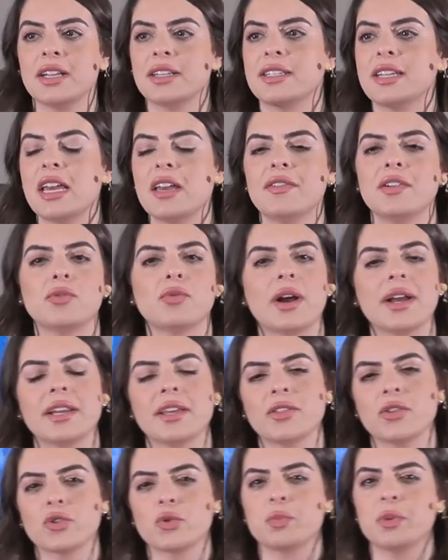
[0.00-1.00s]
David
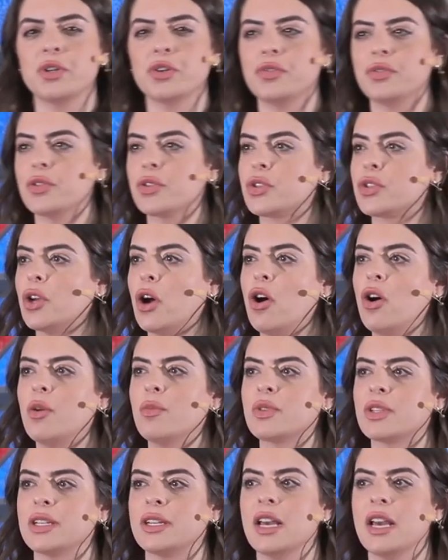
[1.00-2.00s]
writing those beautiful
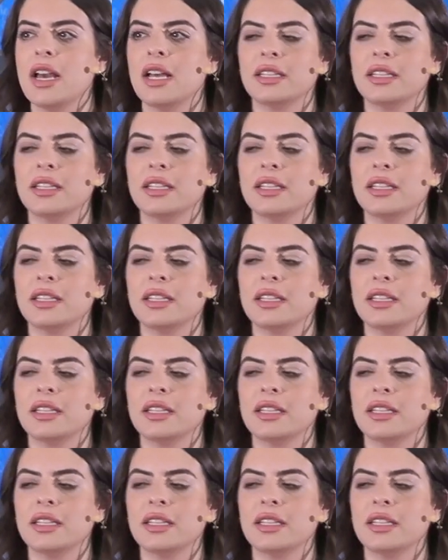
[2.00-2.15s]
Psalms and